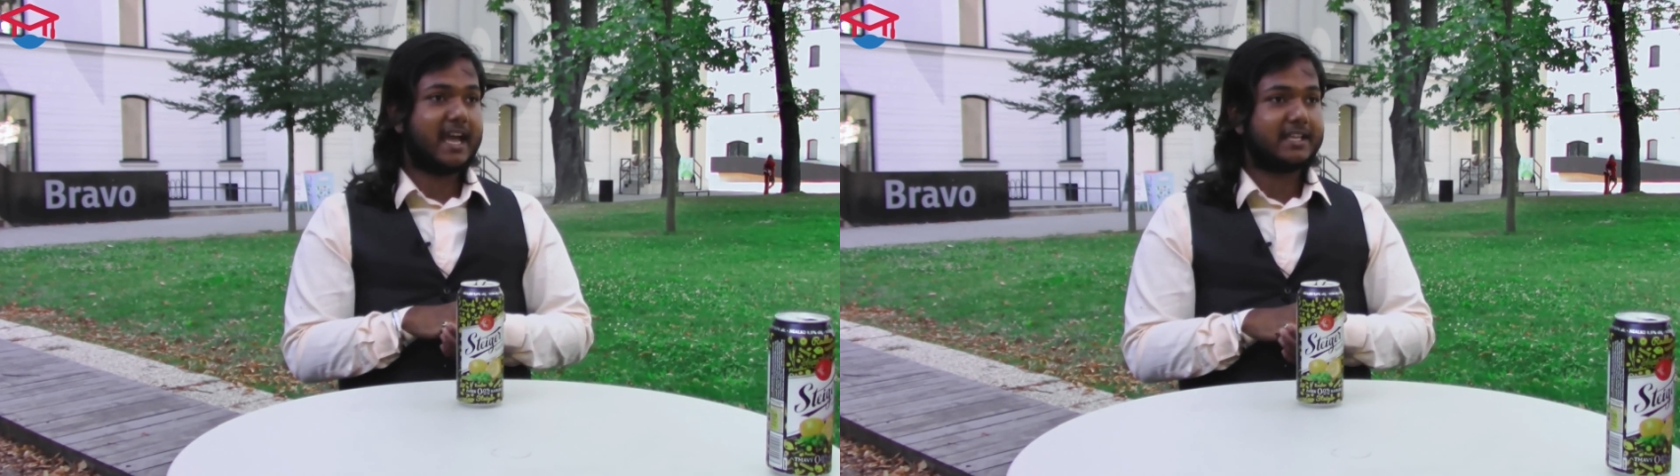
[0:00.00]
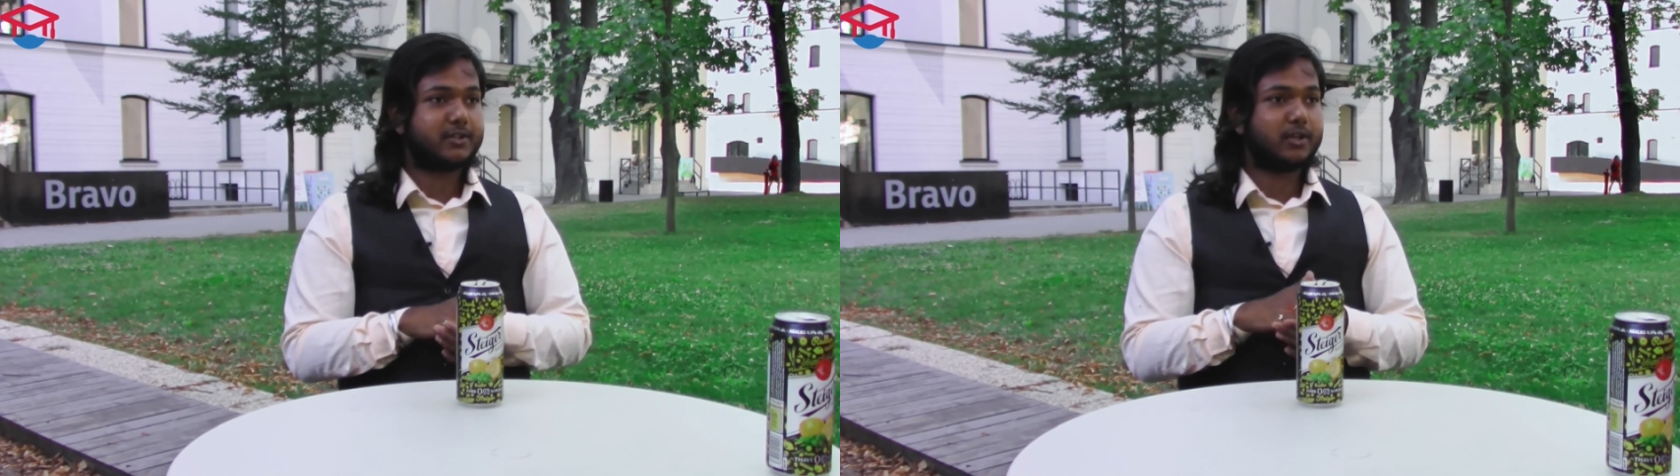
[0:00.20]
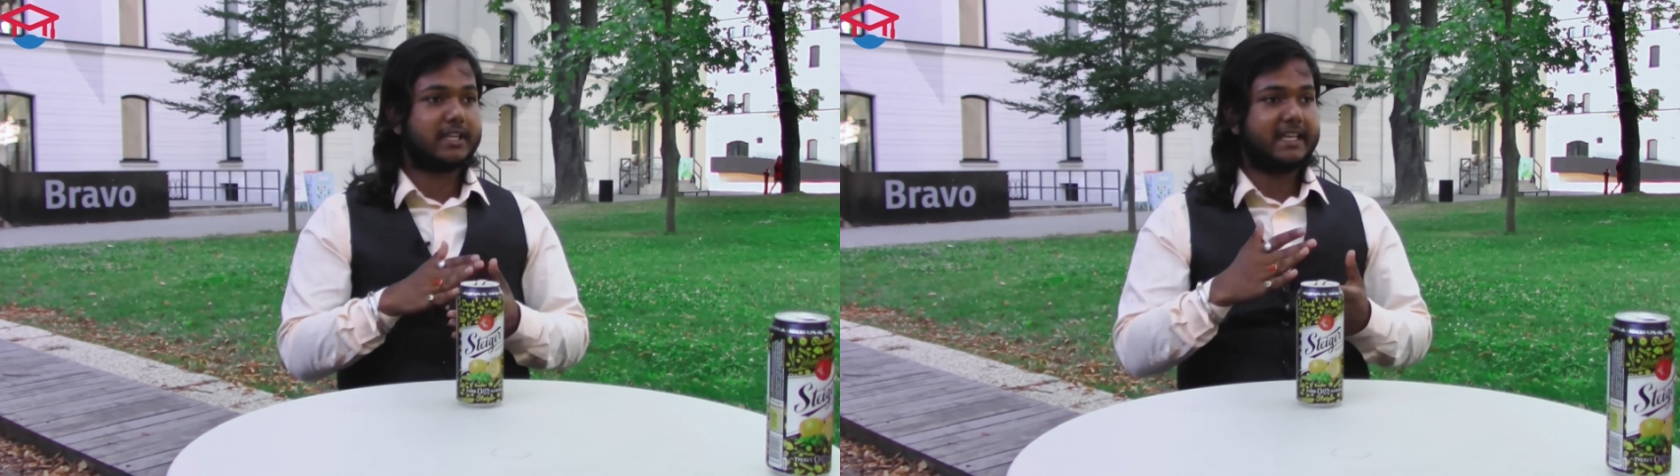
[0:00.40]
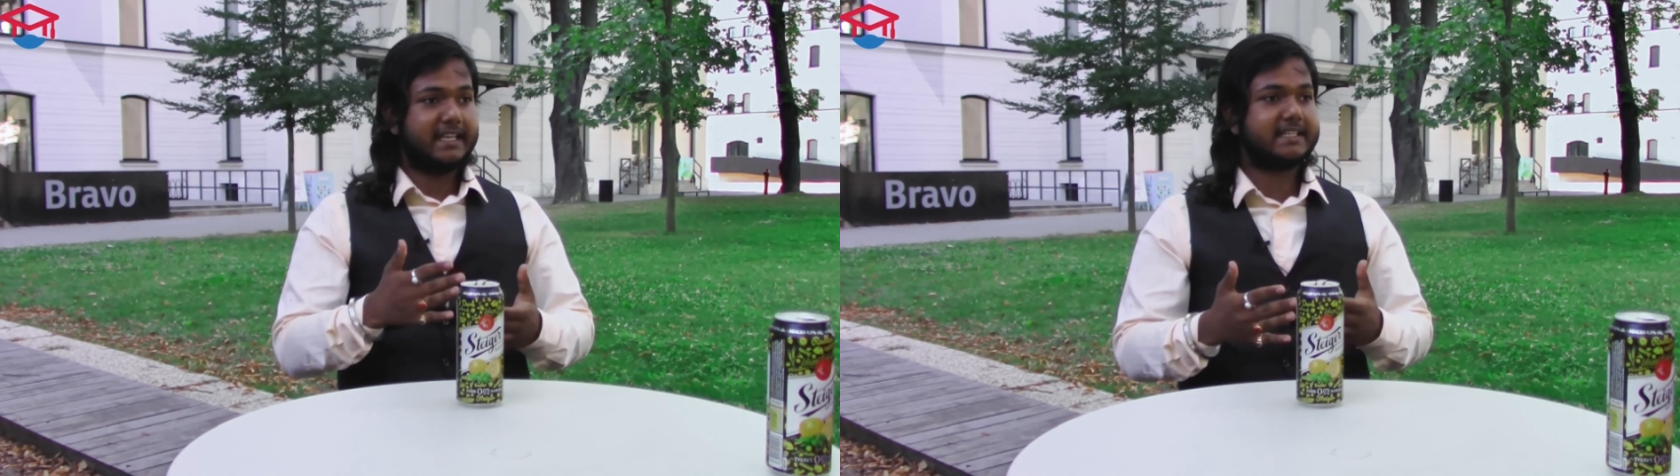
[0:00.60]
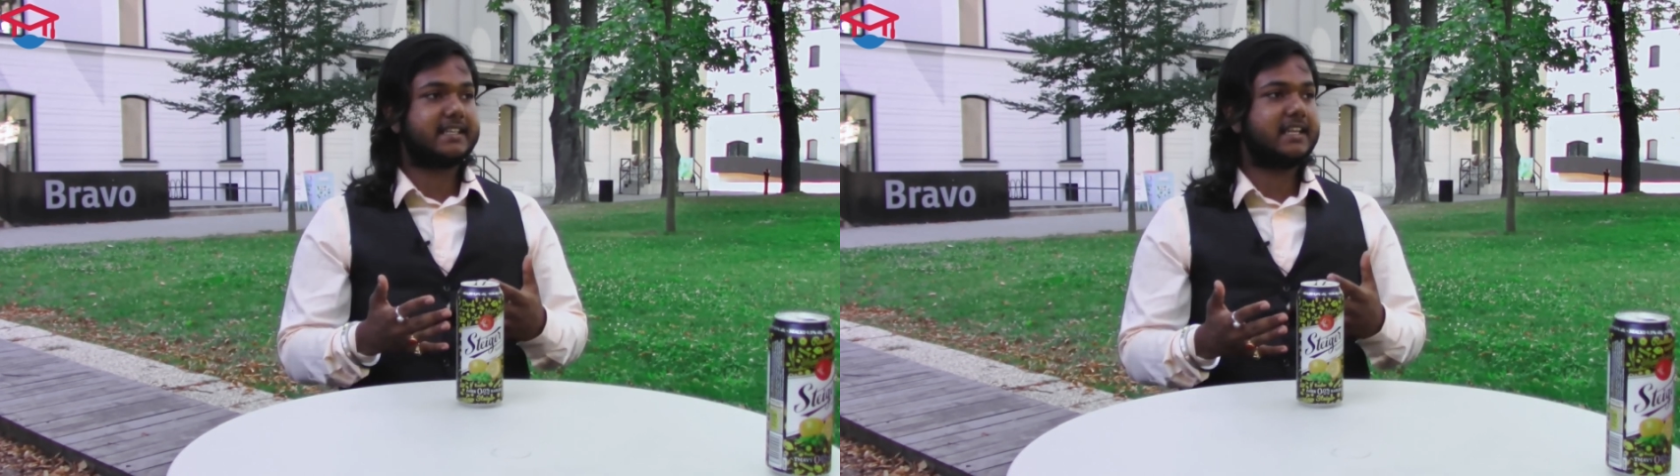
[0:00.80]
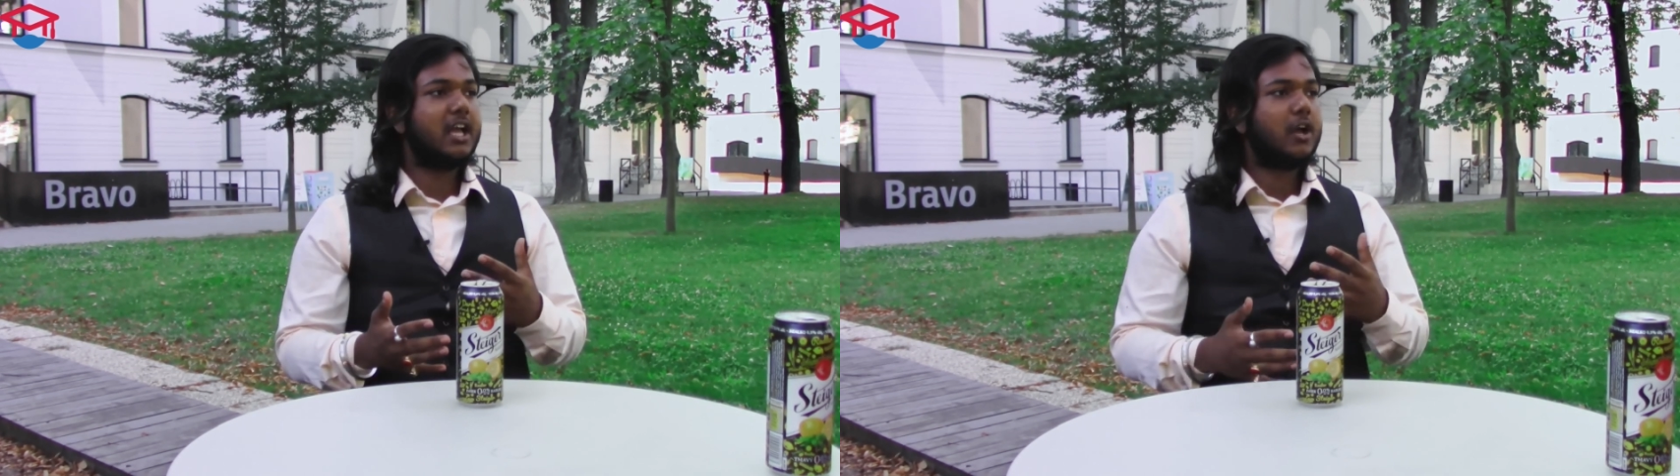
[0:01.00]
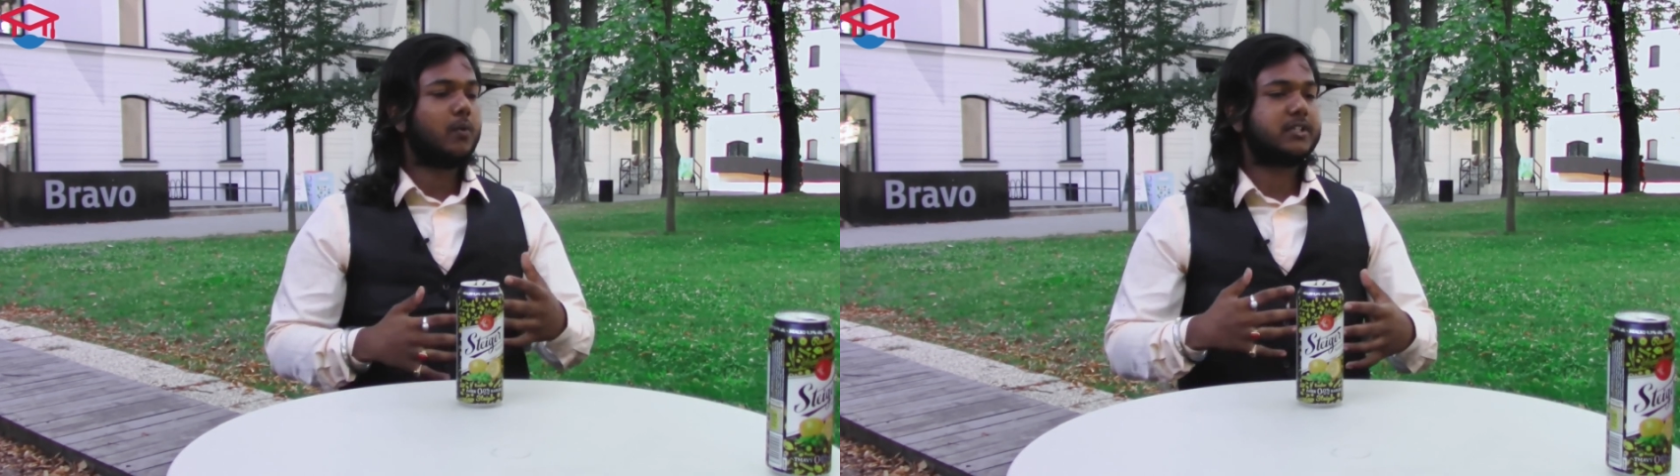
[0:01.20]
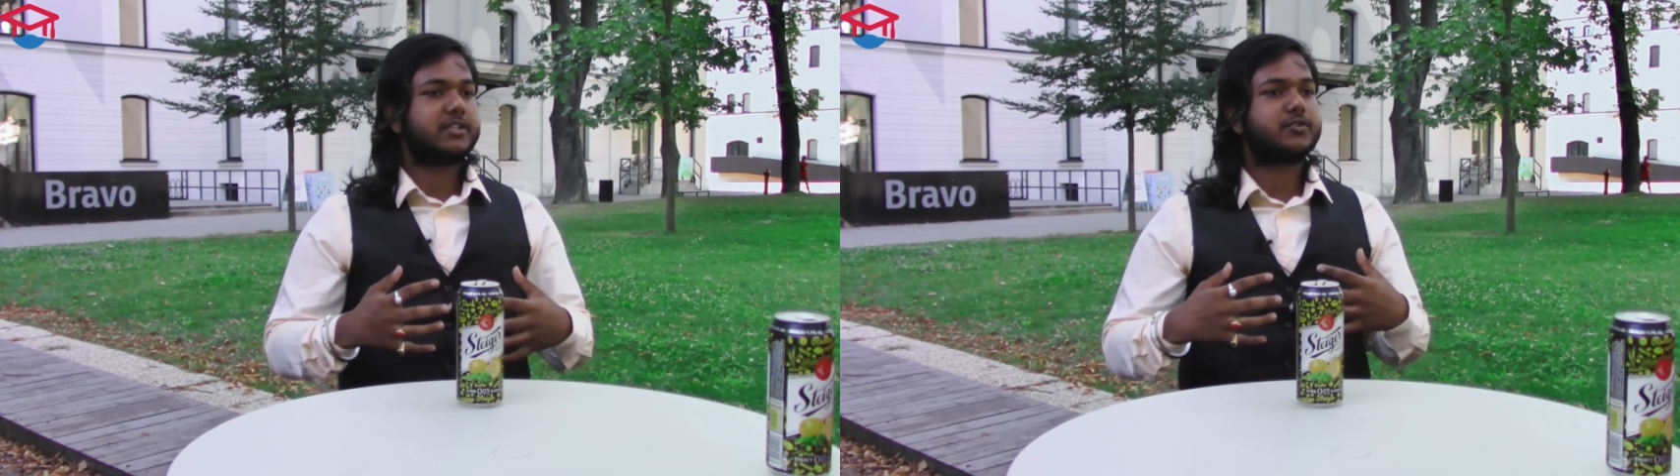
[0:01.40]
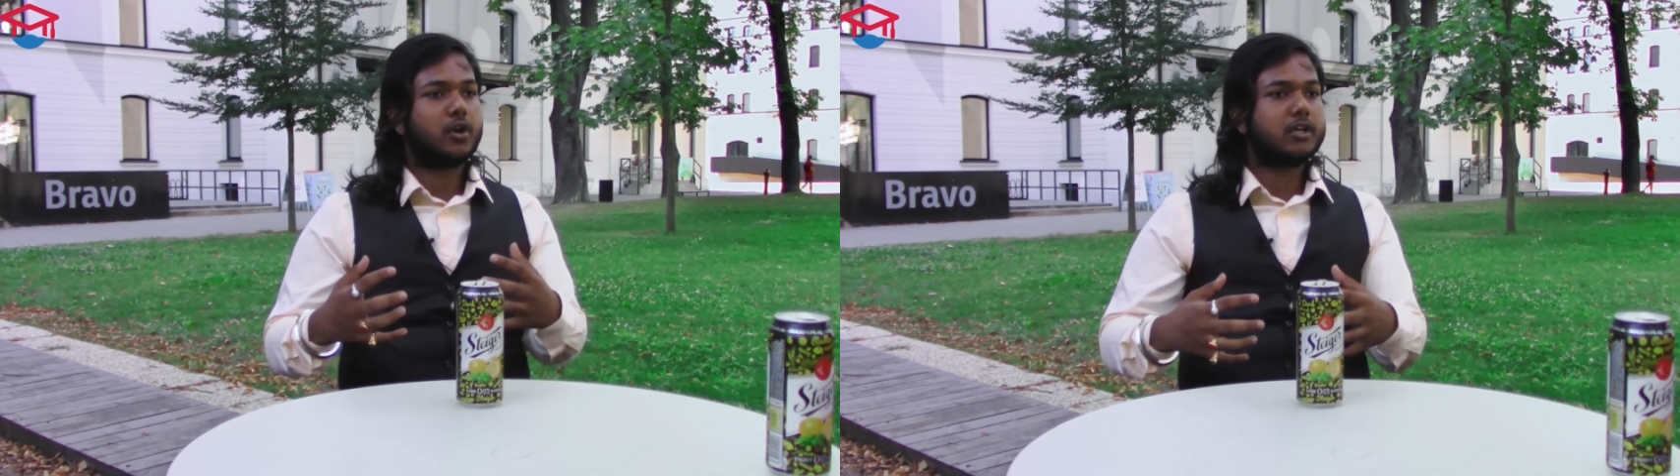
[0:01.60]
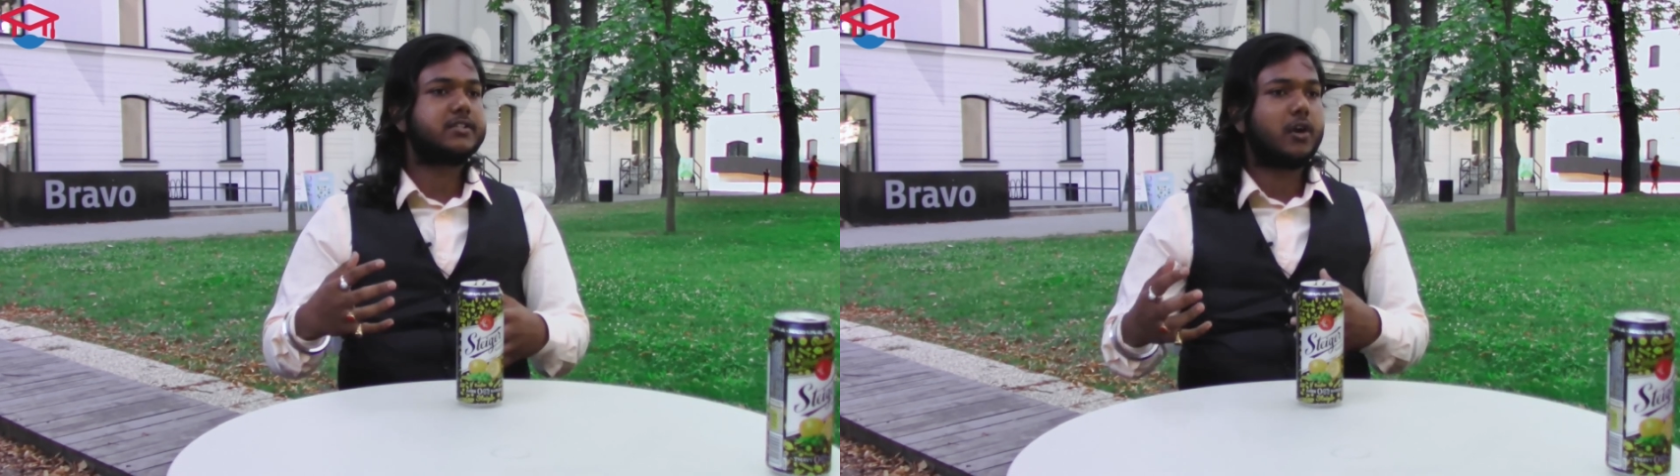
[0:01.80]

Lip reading: I saw that ESN was the strongest